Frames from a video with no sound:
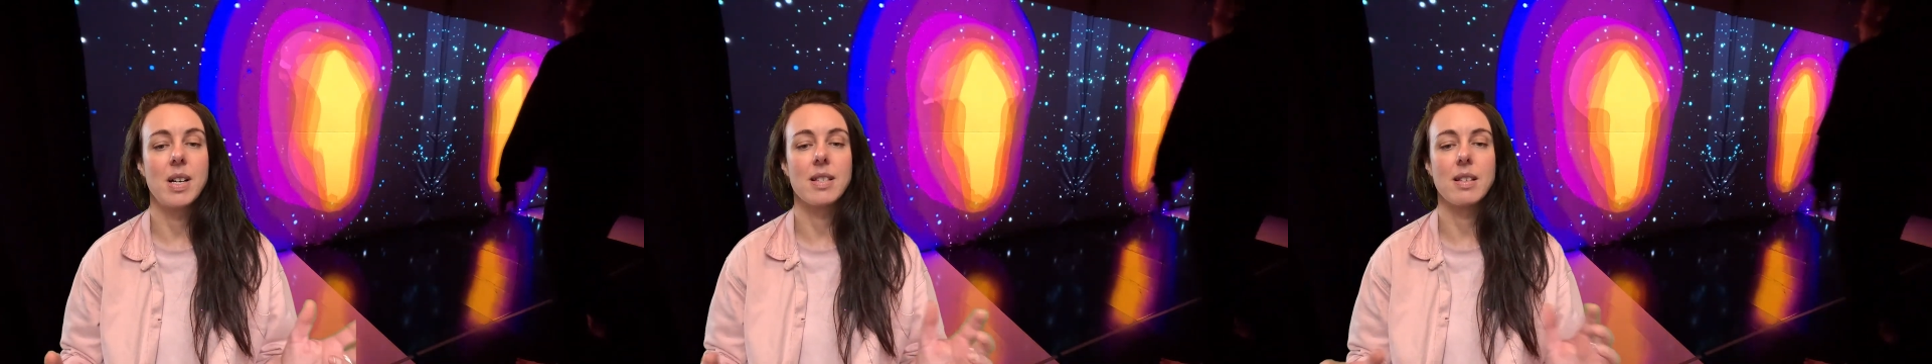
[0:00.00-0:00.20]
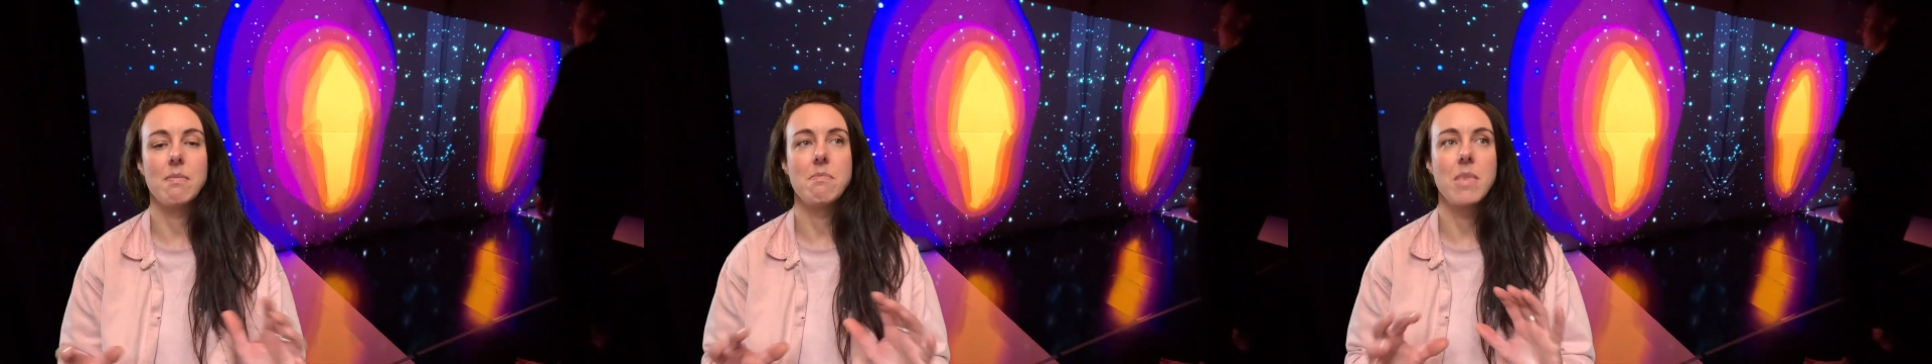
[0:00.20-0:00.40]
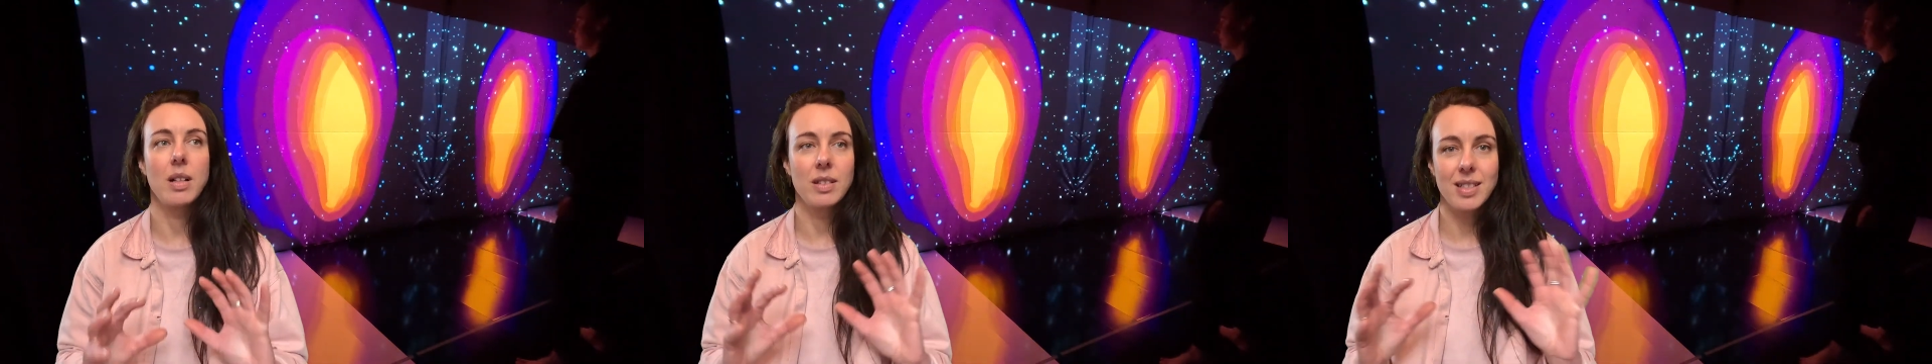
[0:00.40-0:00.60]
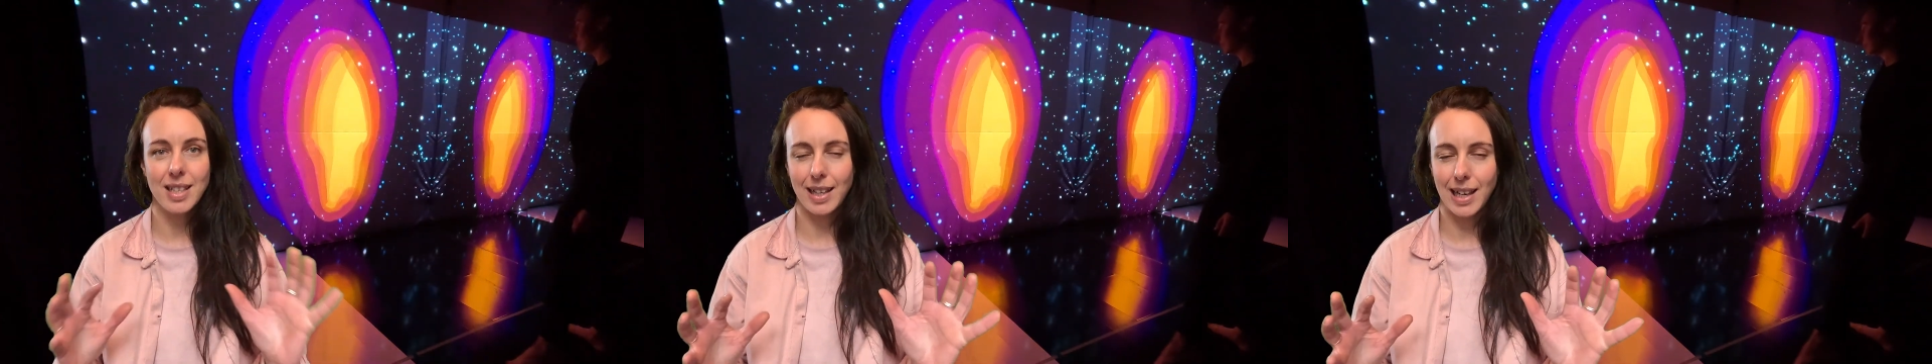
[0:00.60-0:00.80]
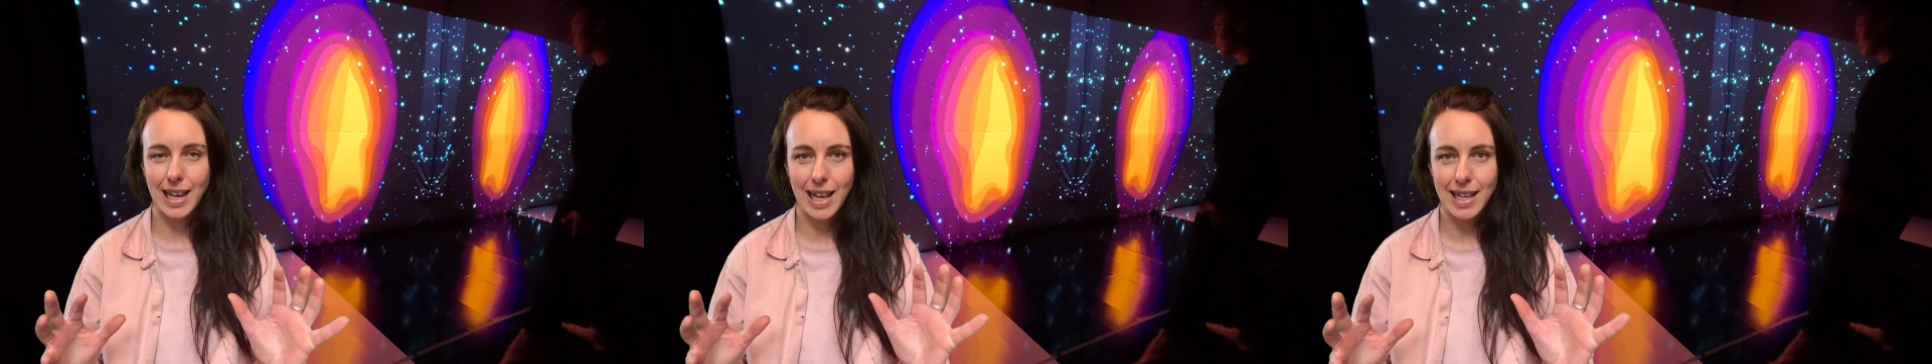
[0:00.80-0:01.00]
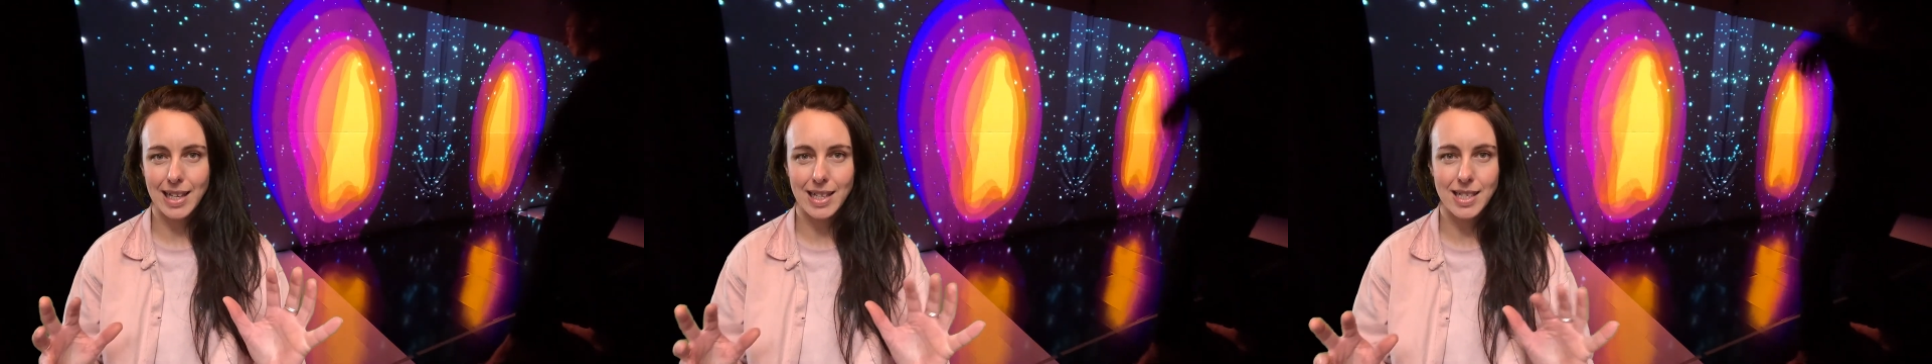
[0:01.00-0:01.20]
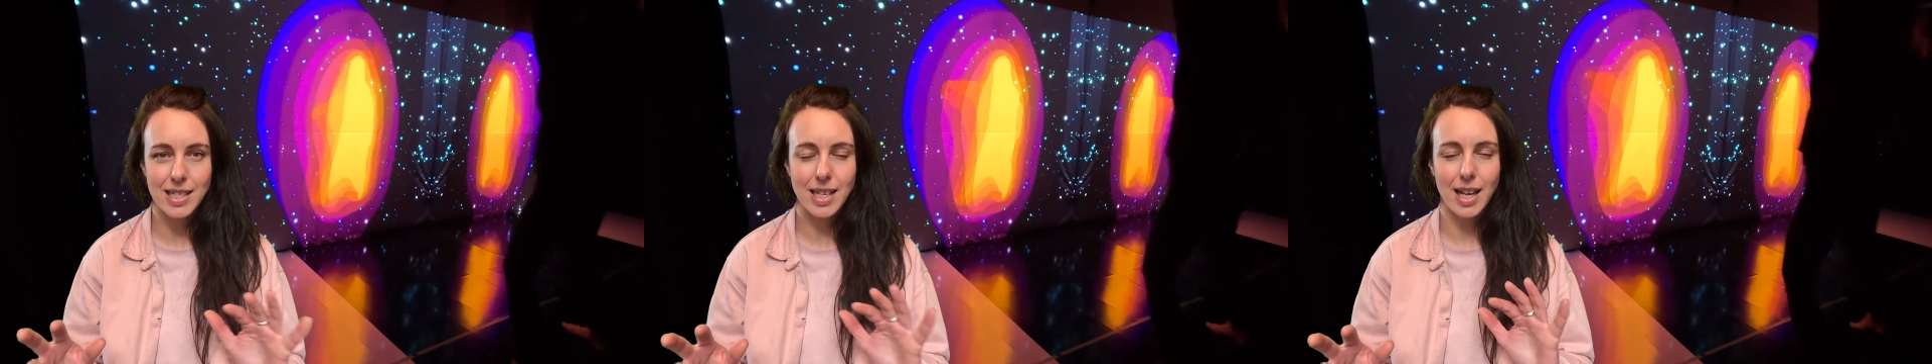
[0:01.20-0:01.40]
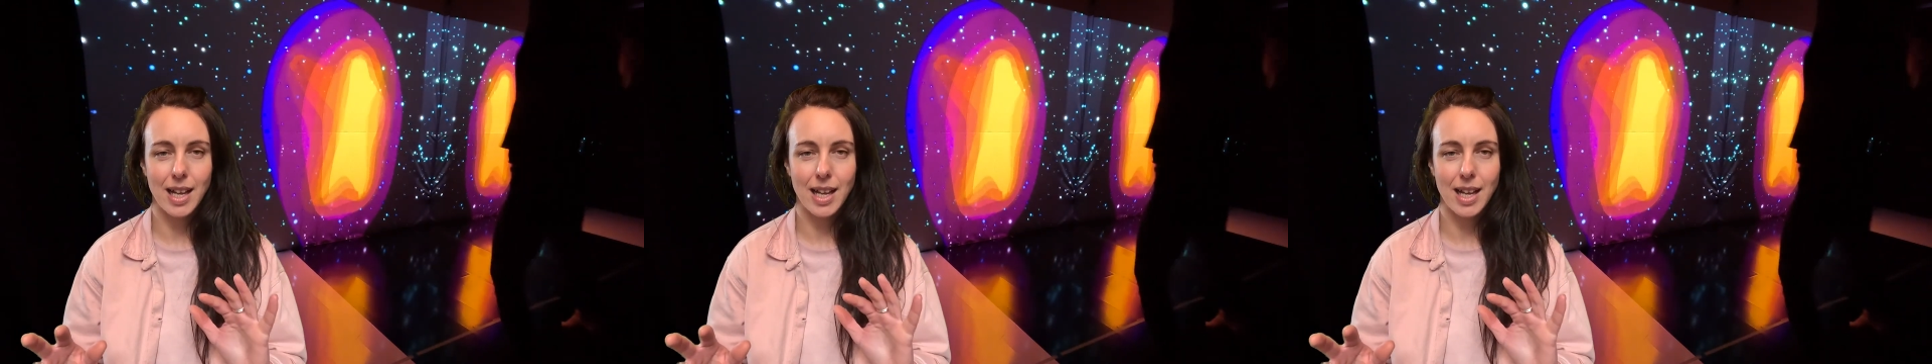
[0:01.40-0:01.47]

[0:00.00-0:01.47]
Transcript: as a multi-layered